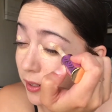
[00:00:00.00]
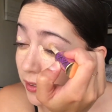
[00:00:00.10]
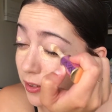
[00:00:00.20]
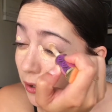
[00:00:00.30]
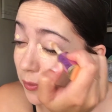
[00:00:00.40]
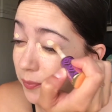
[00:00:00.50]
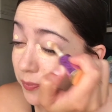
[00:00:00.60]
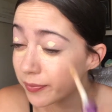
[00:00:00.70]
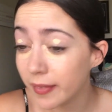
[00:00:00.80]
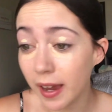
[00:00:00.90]
So
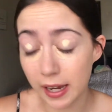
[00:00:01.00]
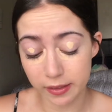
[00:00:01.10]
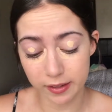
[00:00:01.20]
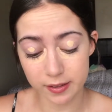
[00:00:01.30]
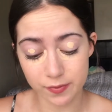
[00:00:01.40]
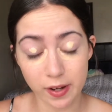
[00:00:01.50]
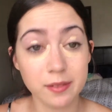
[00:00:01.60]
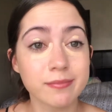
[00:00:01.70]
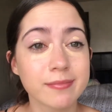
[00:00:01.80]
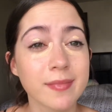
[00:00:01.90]
I think it's fine.
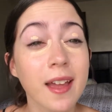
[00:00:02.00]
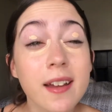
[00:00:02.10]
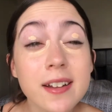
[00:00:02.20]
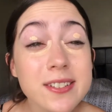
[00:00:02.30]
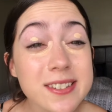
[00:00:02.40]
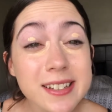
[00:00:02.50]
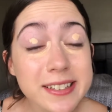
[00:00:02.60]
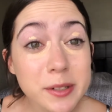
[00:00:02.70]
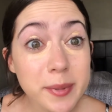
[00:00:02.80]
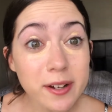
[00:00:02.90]
Just a
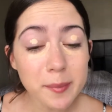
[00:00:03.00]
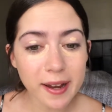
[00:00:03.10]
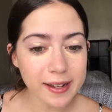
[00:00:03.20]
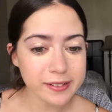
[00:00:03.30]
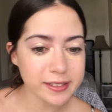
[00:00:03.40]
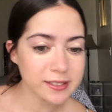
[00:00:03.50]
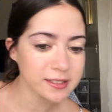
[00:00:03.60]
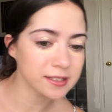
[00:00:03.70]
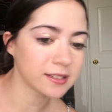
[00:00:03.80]
little bit on my eyelids.